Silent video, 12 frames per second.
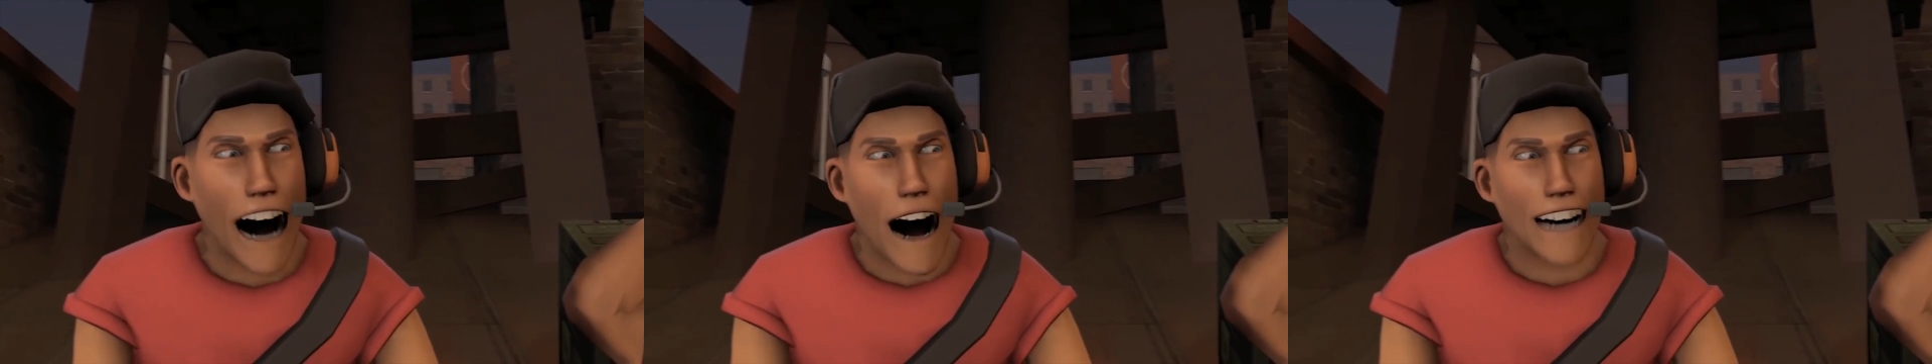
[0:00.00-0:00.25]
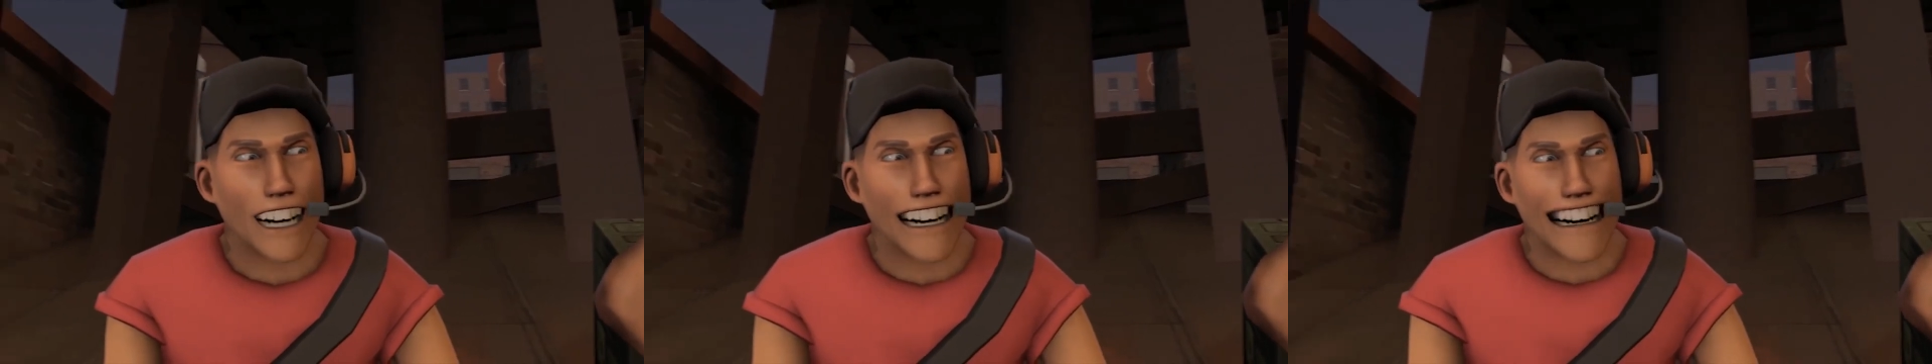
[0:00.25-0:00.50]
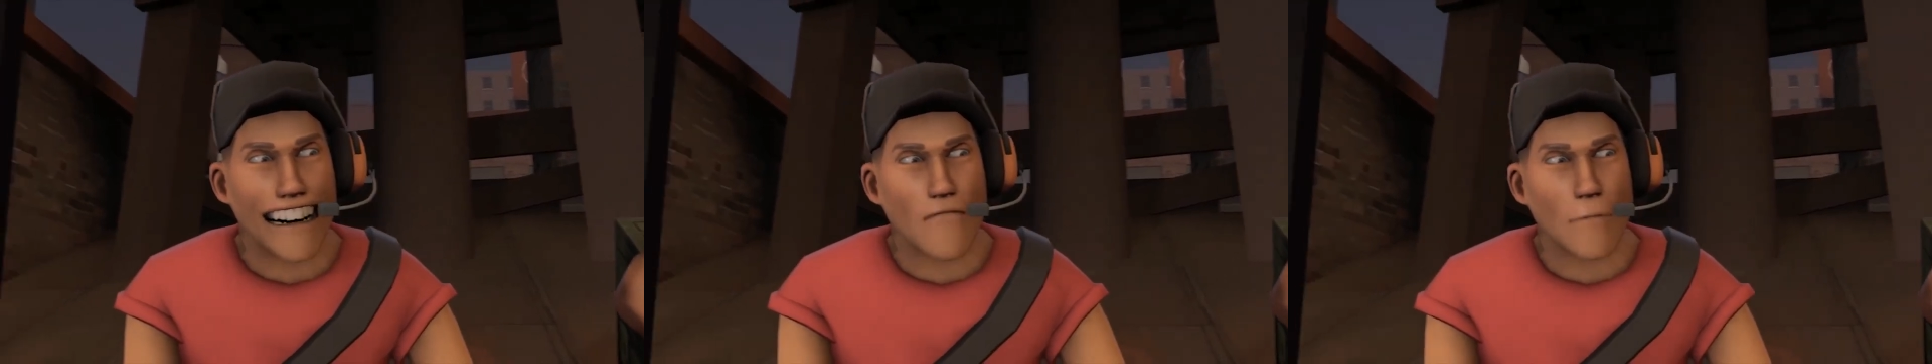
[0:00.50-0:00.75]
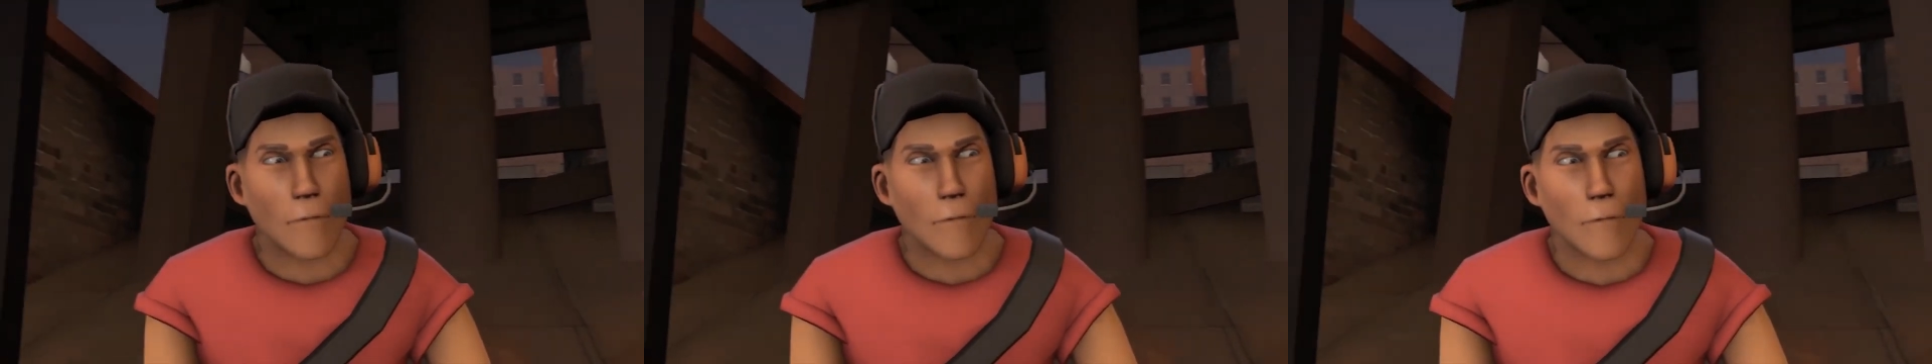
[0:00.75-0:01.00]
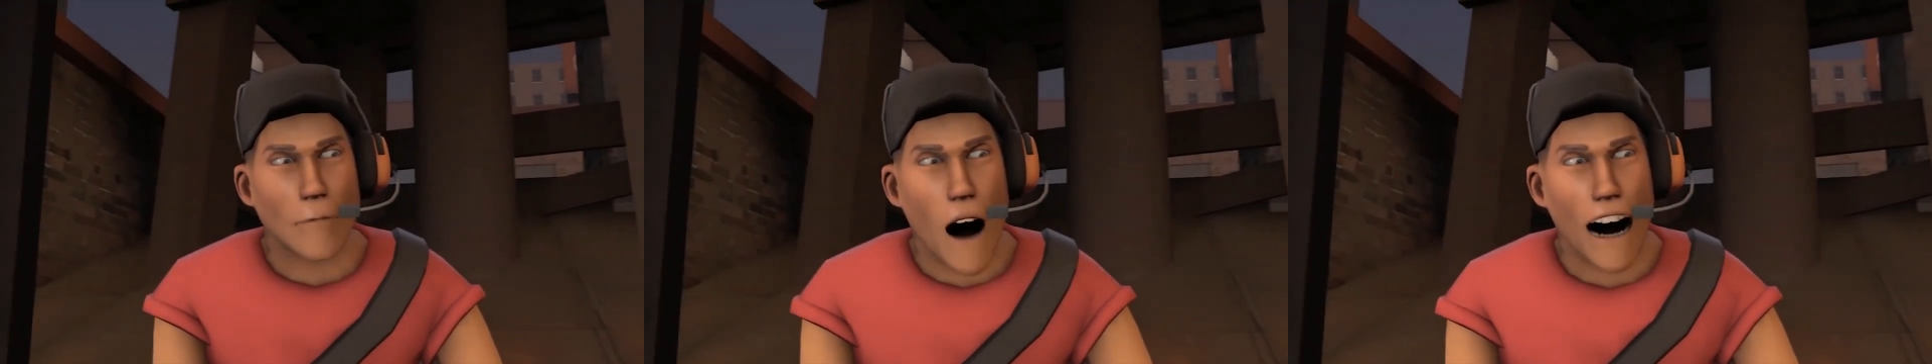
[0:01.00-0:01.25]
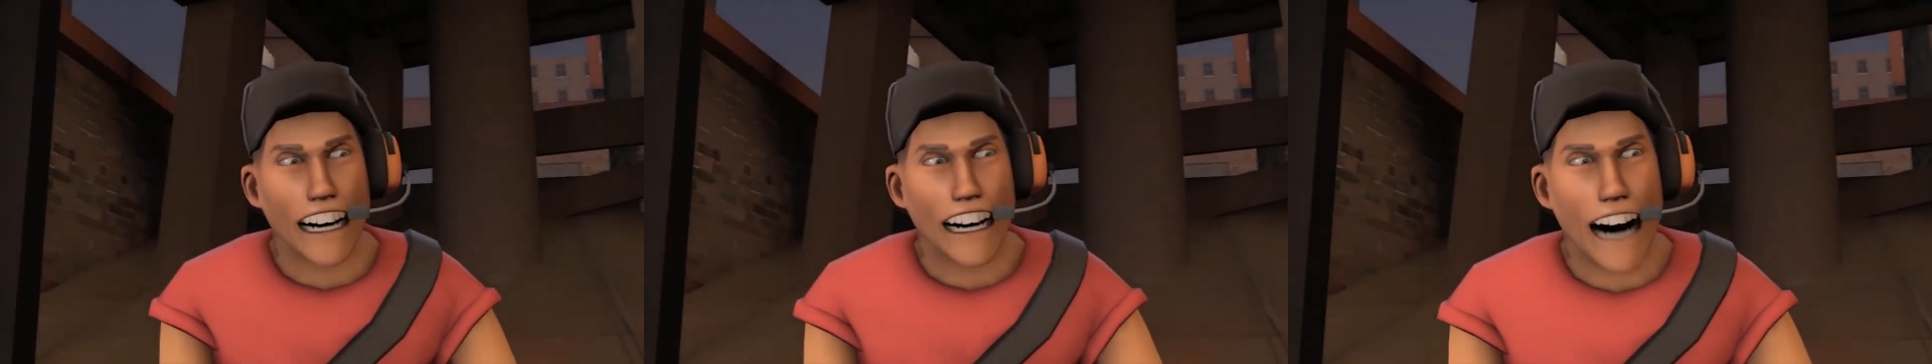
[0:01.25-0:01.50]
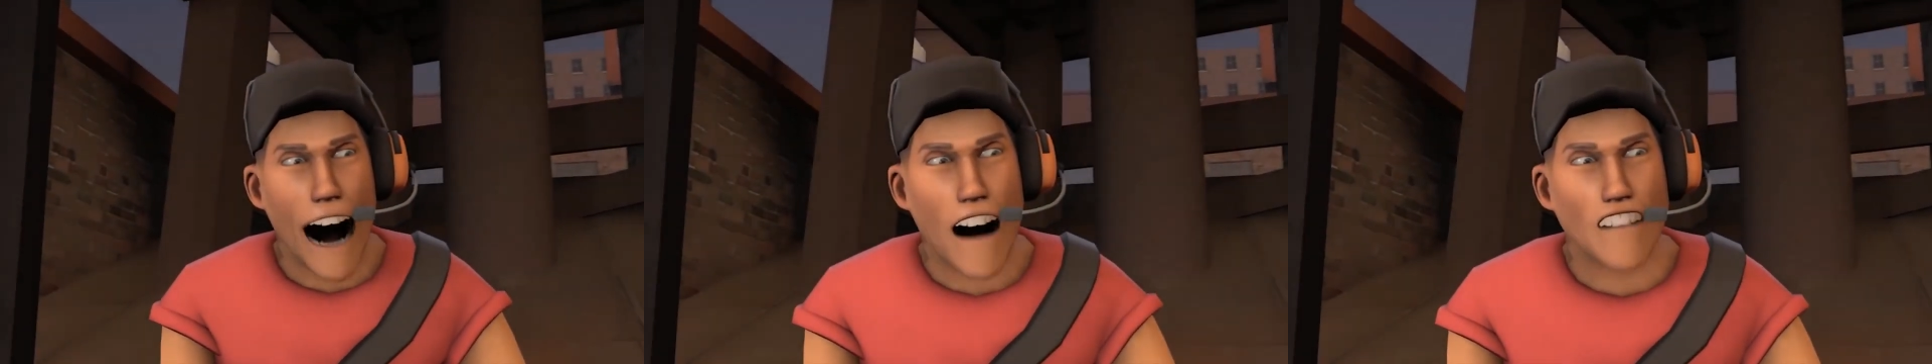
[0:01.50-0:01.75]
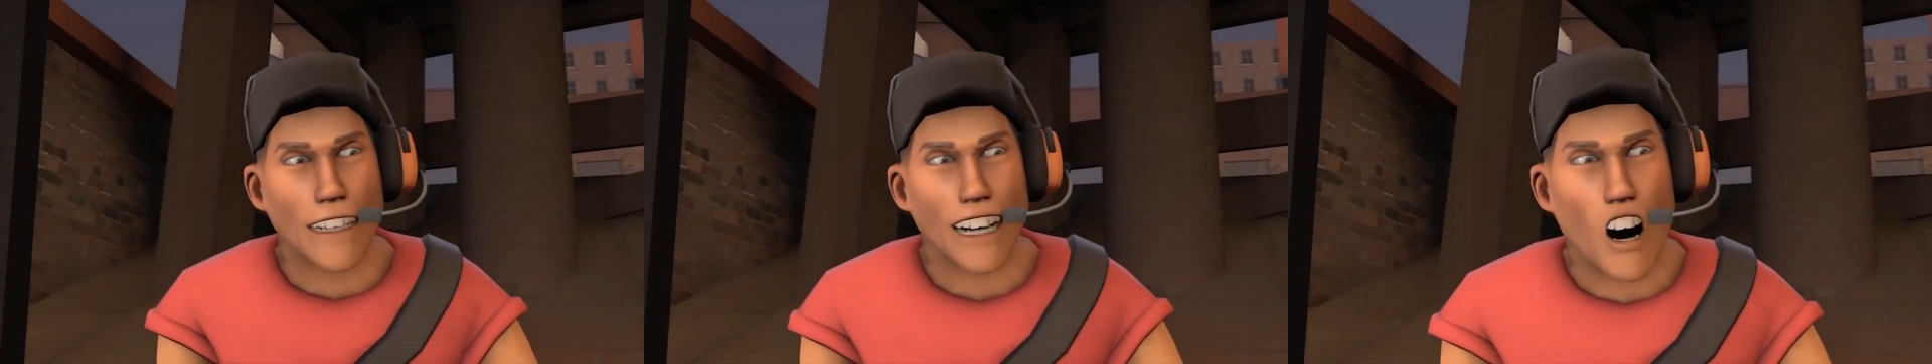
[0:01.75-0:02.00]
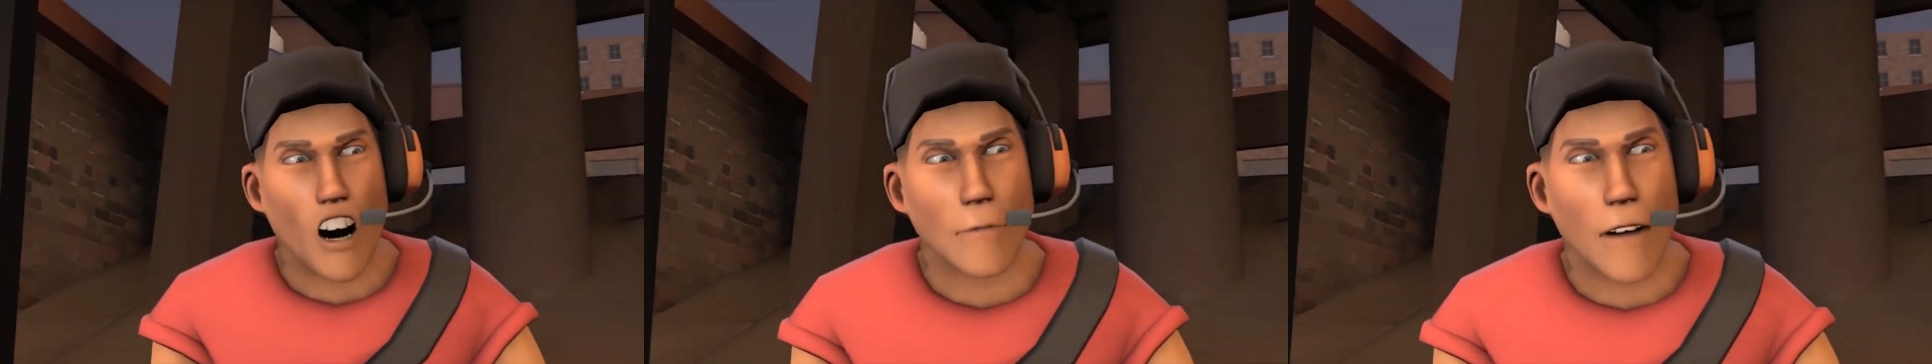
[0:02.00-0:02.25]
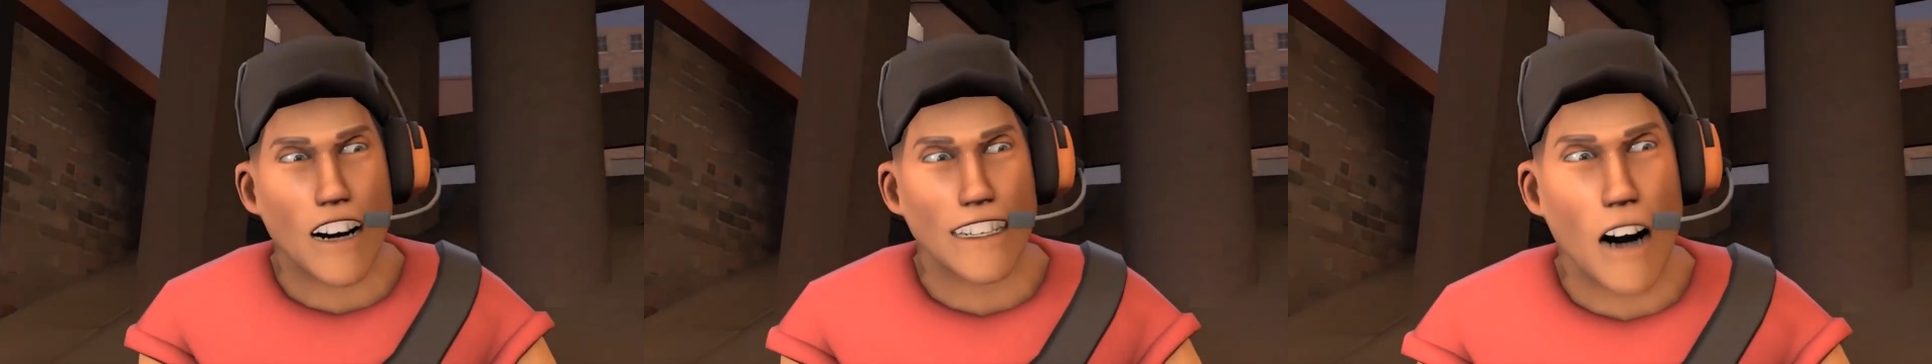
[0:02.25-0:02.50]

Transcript: last game, when the last character